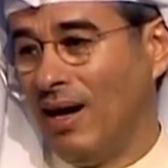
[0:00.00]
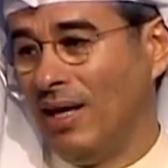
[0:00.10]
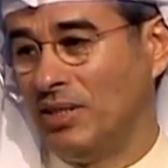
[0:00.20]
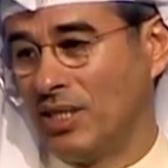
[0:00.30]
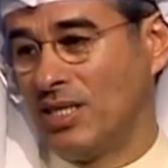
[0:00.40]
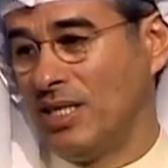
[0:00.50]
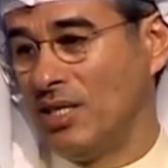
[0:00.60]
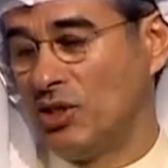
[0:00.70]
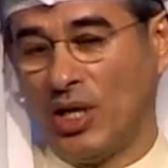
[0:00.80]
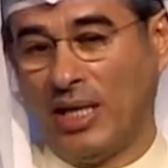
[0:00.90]
I just see
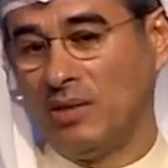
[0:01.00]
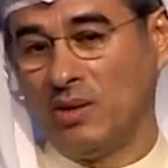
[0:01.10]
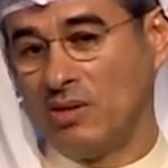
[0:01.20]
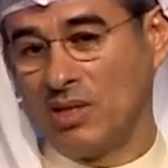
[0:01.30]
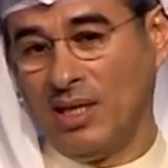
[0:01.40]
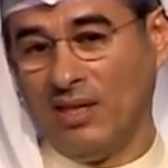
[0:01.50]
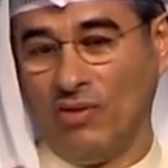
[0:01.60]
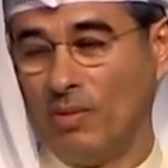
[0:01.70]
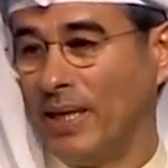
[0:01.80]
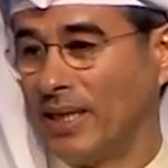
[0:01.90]
the change because I live
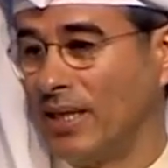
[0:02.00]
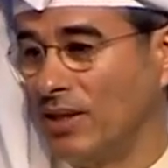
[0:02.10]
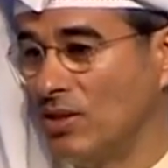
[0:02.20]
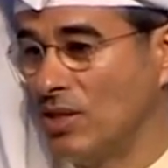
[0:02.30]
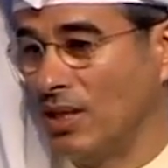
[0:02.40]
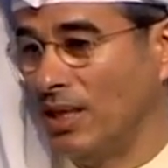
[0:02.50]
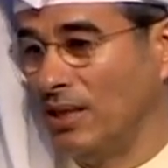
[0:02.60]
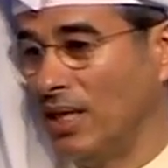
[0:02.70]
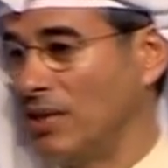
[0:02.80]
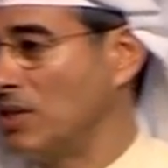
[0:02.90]
with my kids and I, and